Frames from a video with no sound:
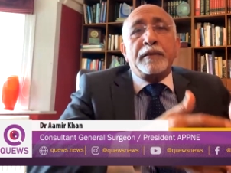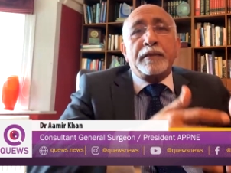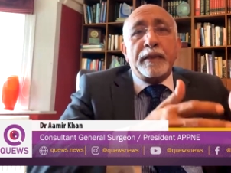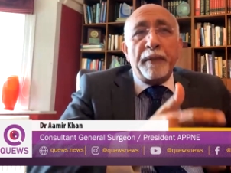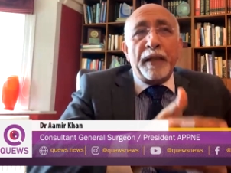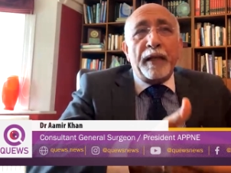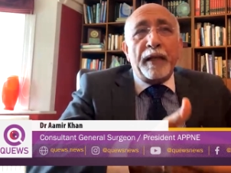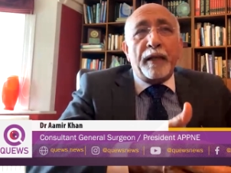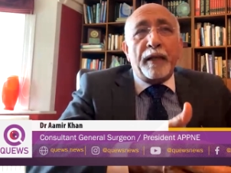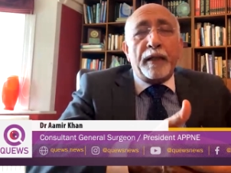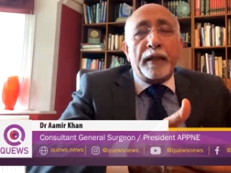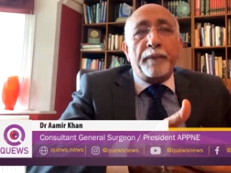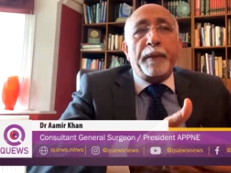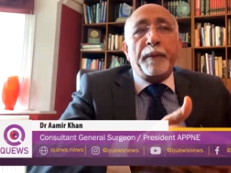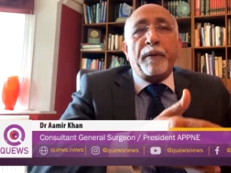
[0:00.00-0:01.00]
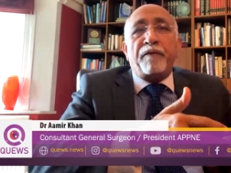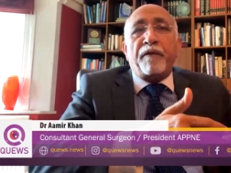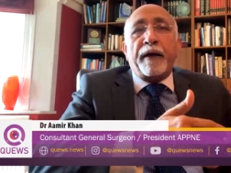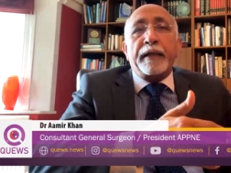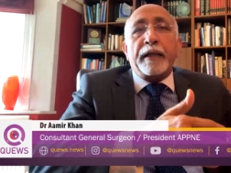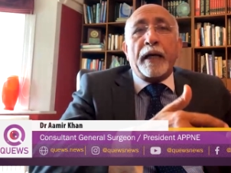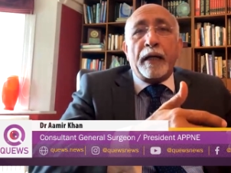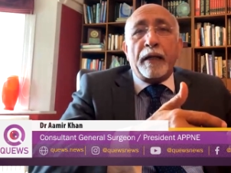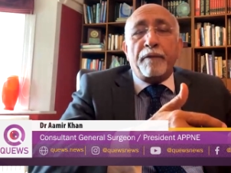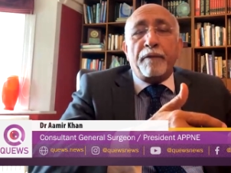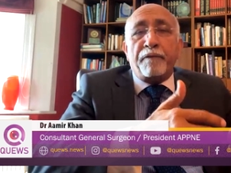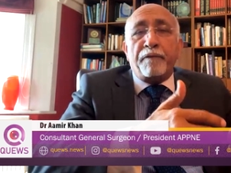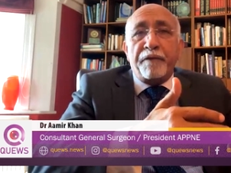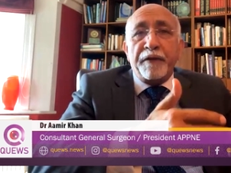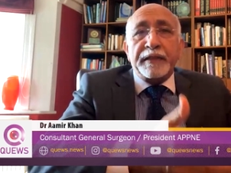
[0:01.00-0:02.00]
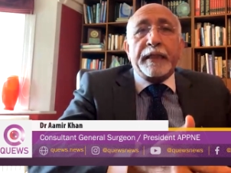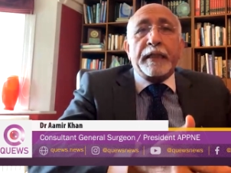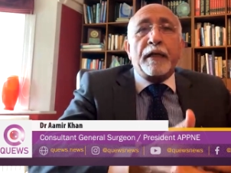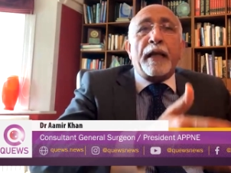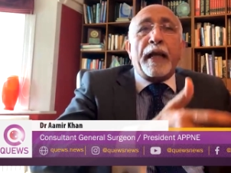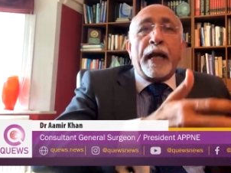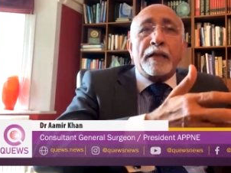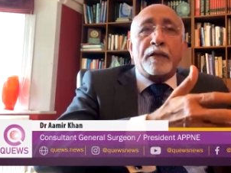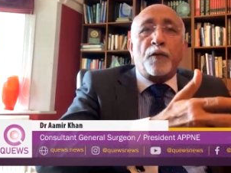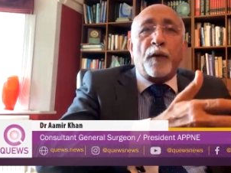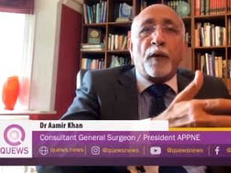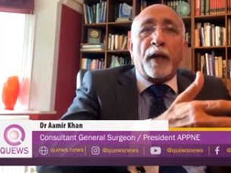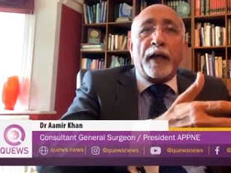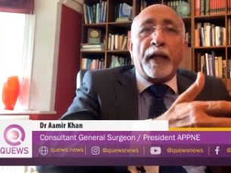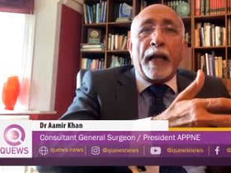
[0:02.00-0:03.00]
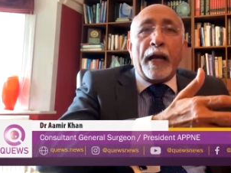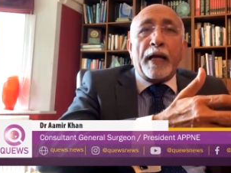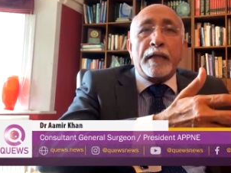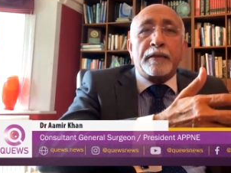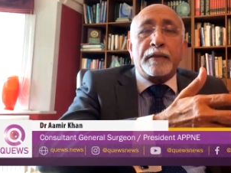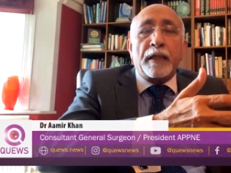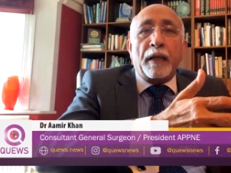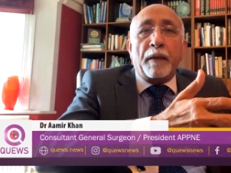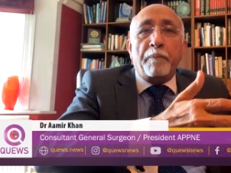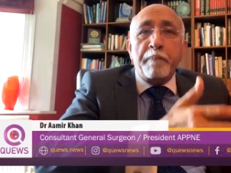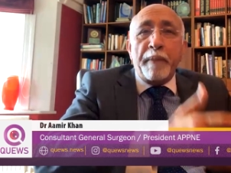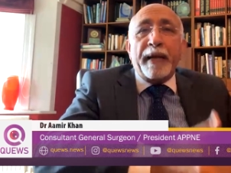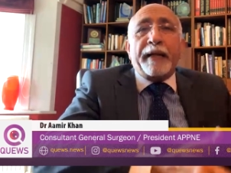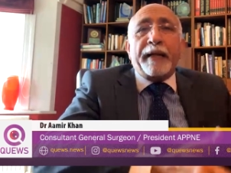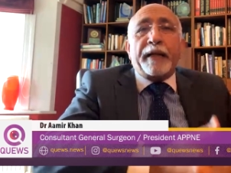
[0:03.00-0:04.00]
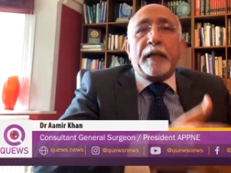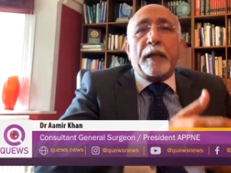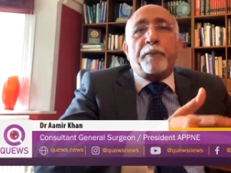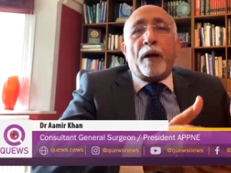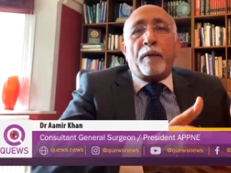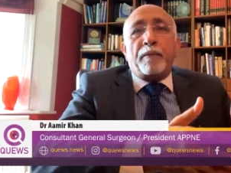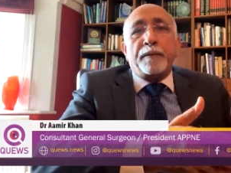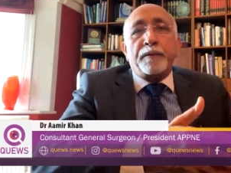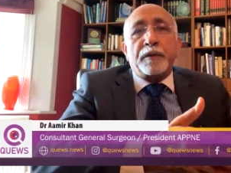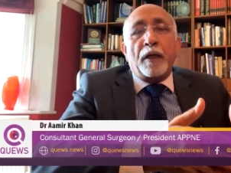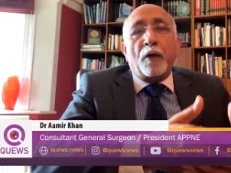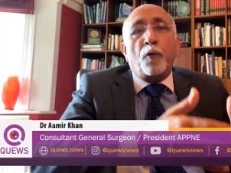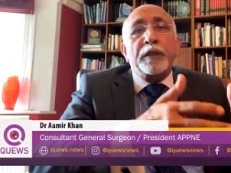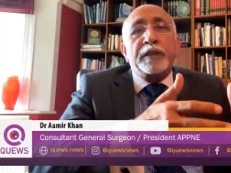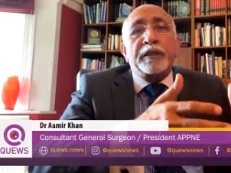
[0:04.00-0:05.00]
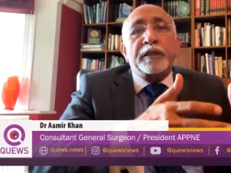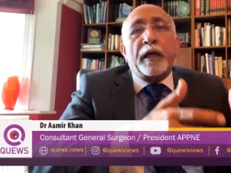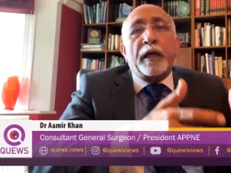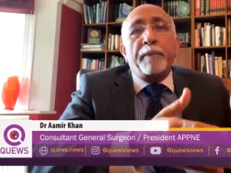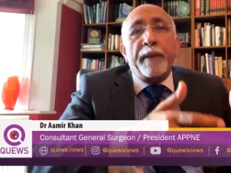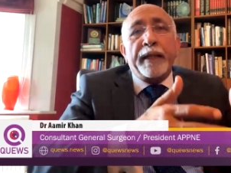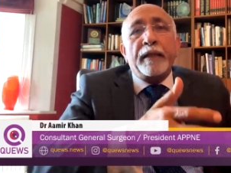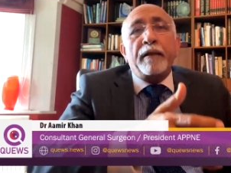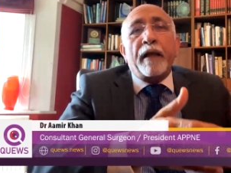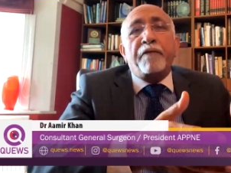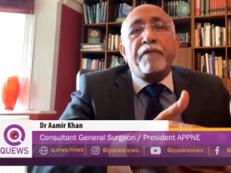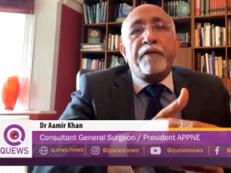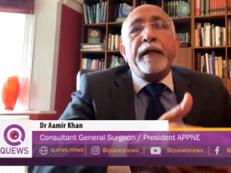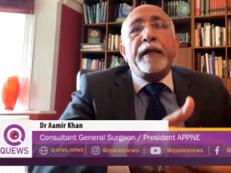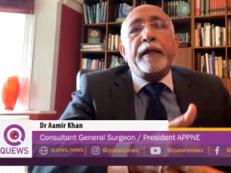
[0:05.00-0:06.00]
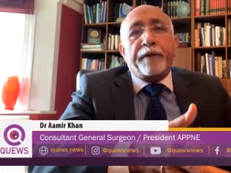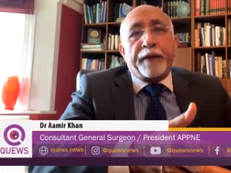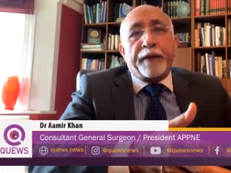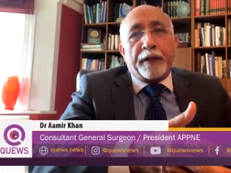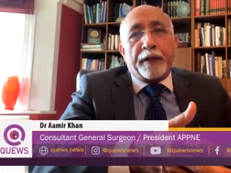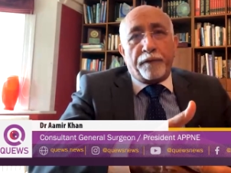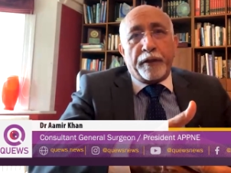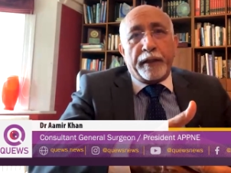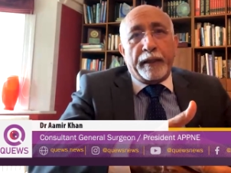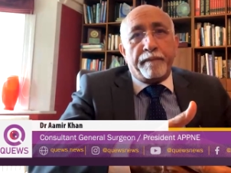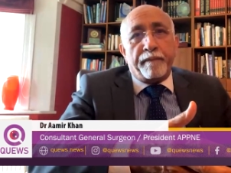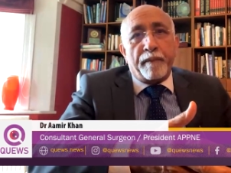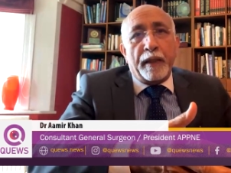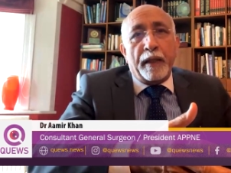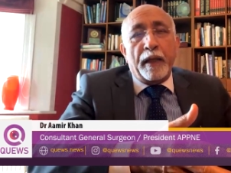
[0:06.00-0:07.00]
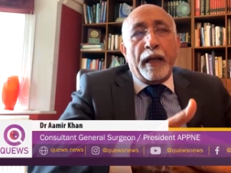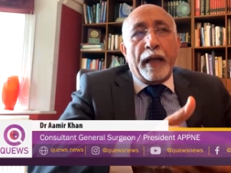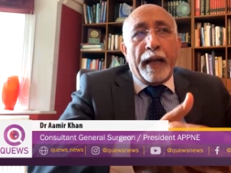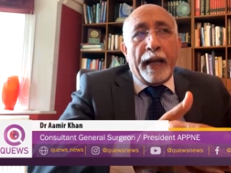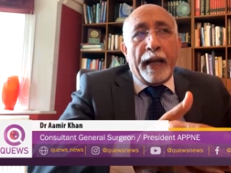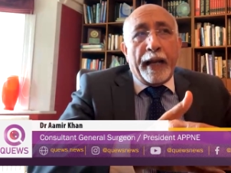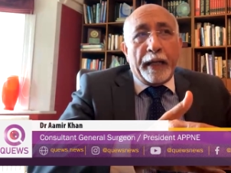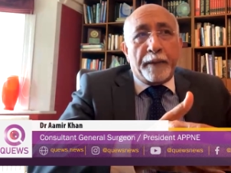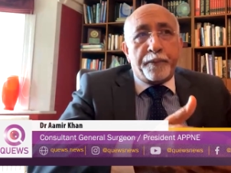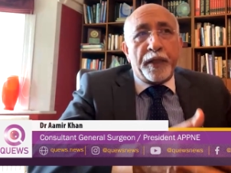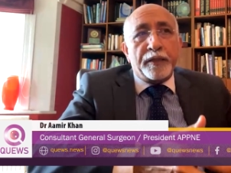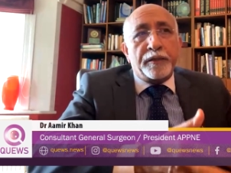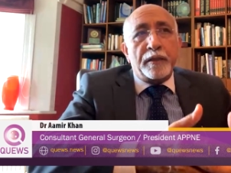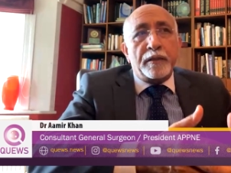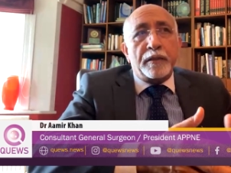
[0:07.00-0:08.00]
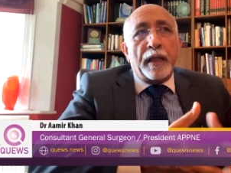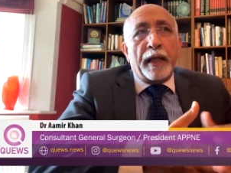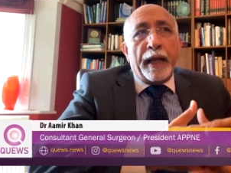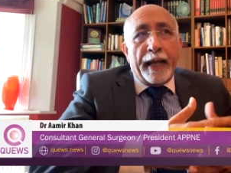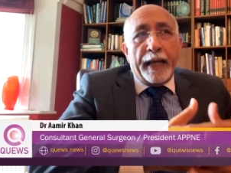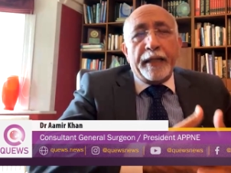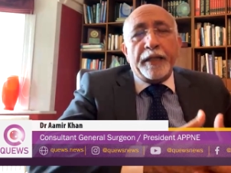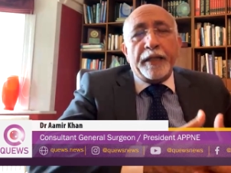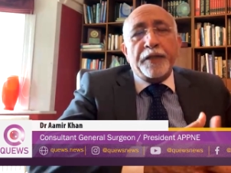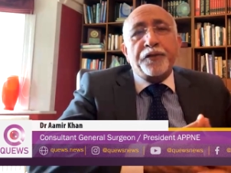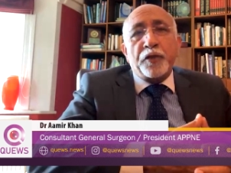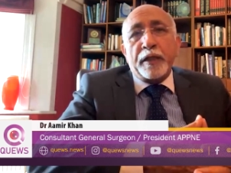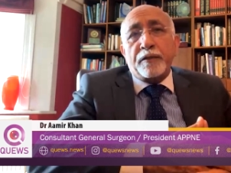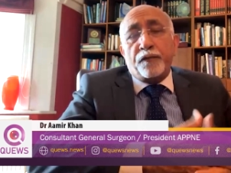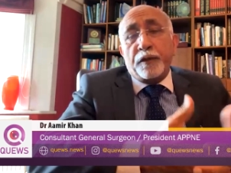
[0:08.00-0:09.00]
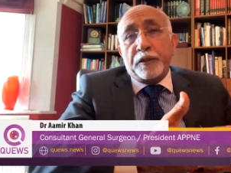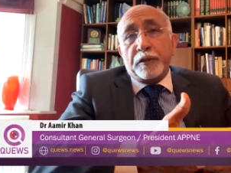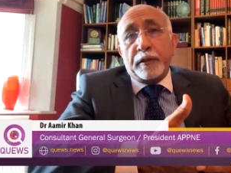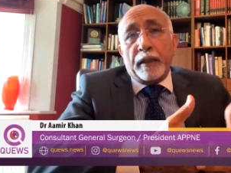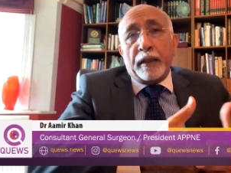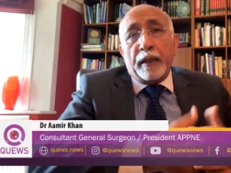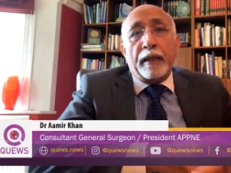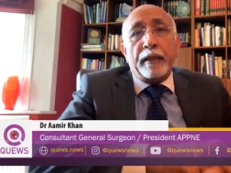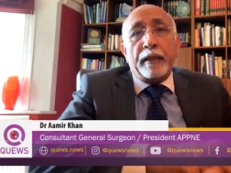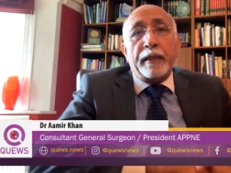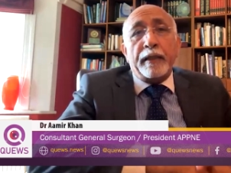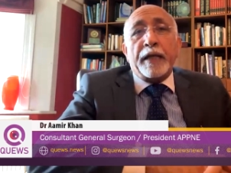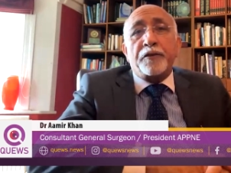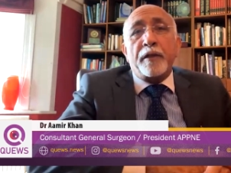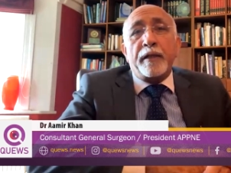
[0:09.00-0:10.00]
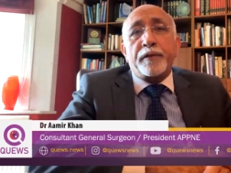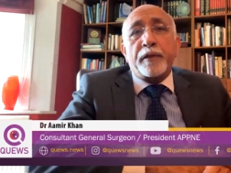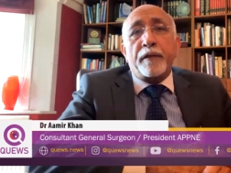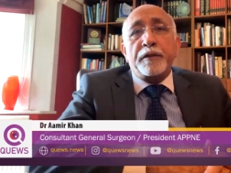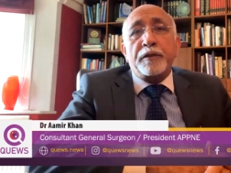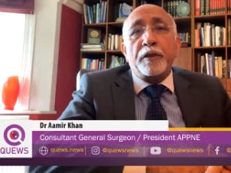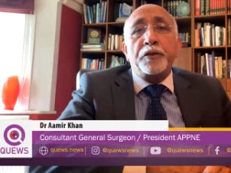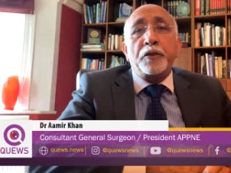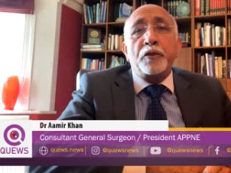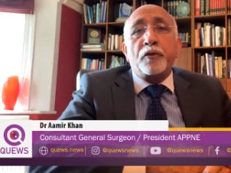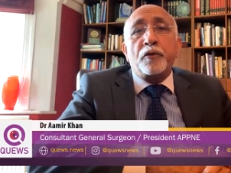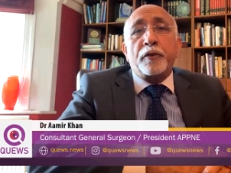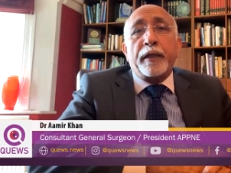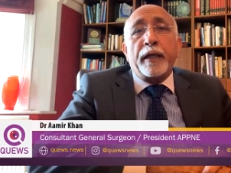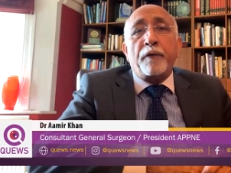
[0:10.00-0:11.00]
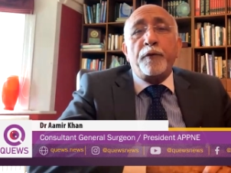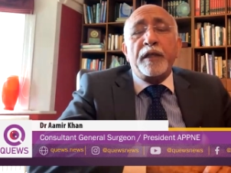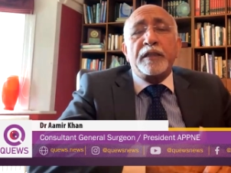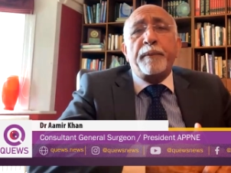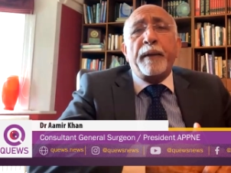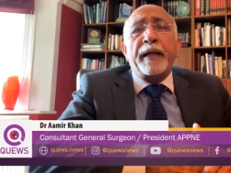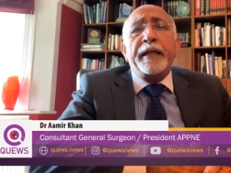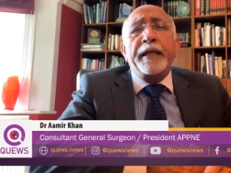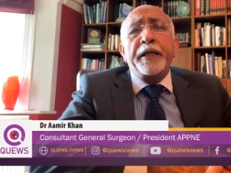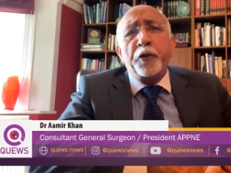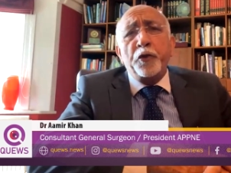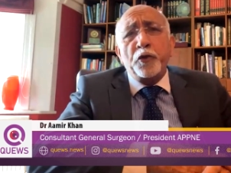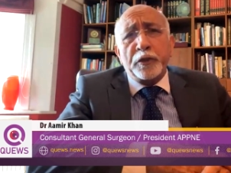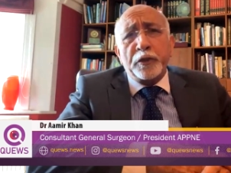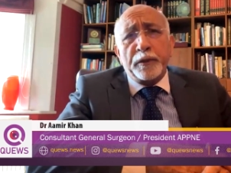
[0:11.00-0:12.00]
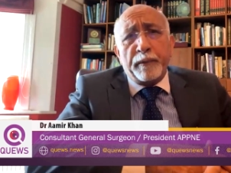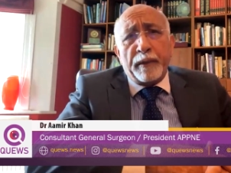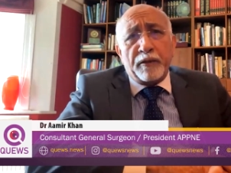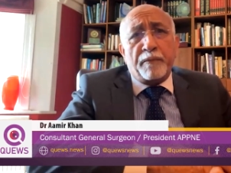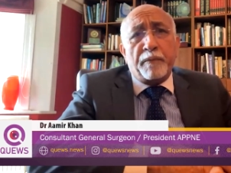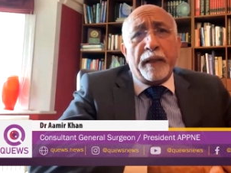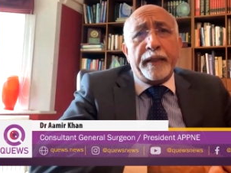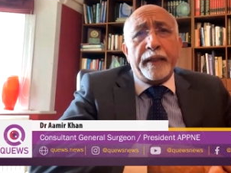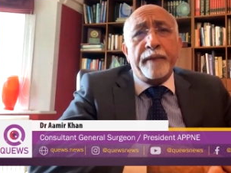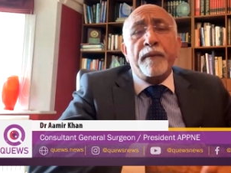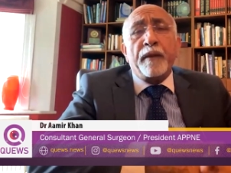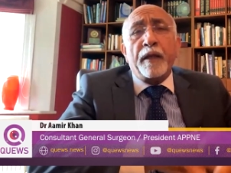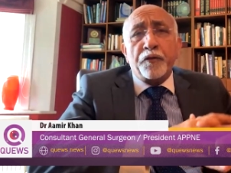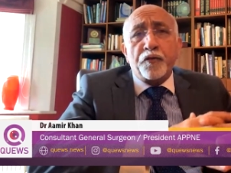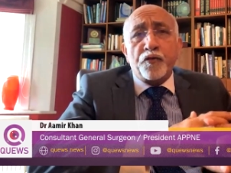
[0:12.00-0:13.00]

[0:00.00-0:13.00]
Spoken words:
Similarly, people find physical as well as medical problems which are making life very difficult for them. At present, NHS, which is a national service in UK, we are spending huge amount of money